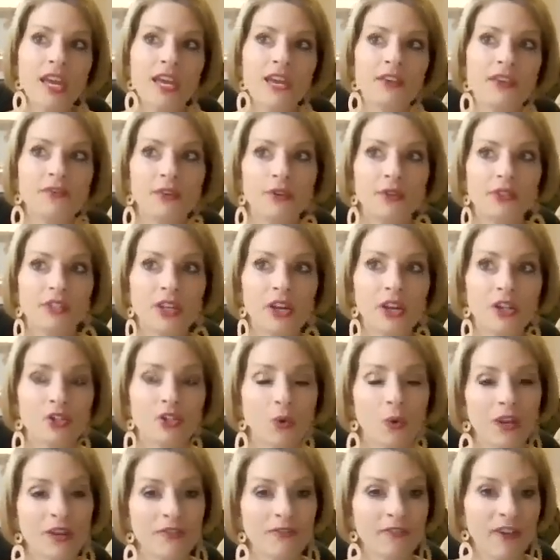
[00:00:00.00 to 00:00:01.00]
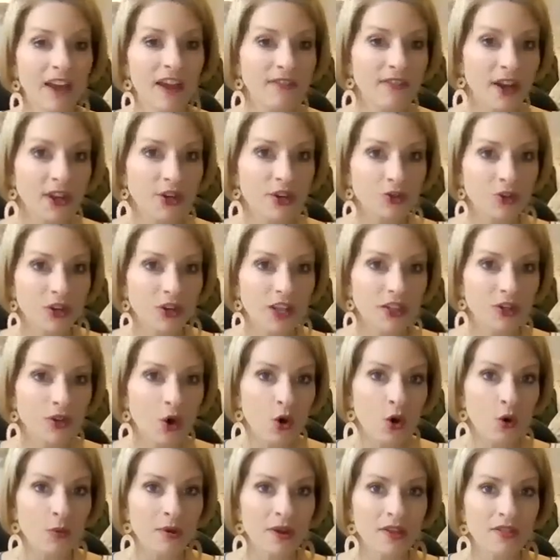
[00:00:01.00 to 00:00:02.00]
If you sell $2,500 in
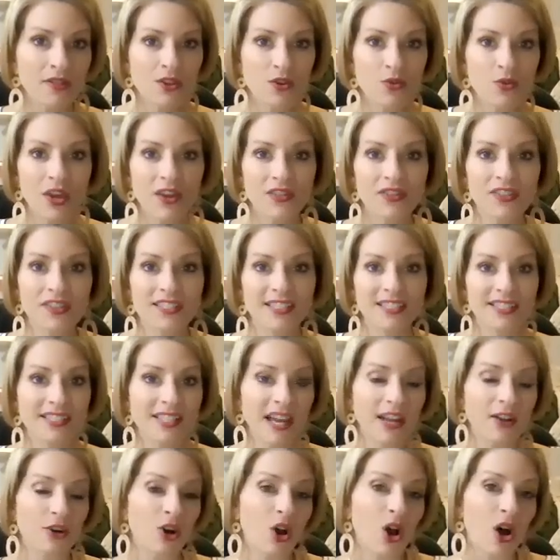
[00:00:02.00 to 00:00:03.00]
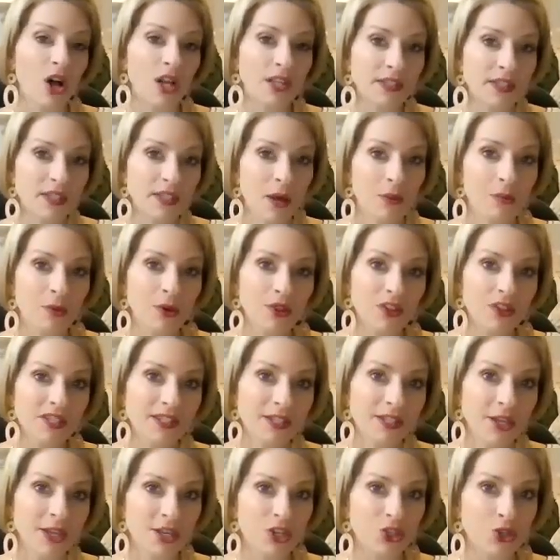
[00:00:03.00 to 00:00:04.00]
the whole month, you get the designer ensemble
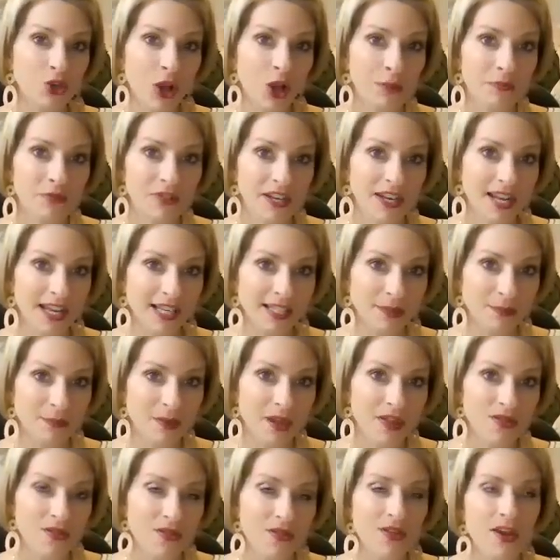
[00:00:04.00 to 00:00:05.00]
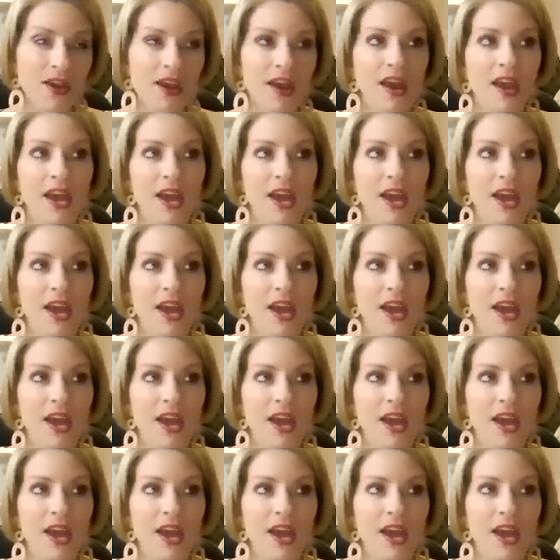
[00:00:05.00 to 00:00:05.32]
that's going to drop the next month.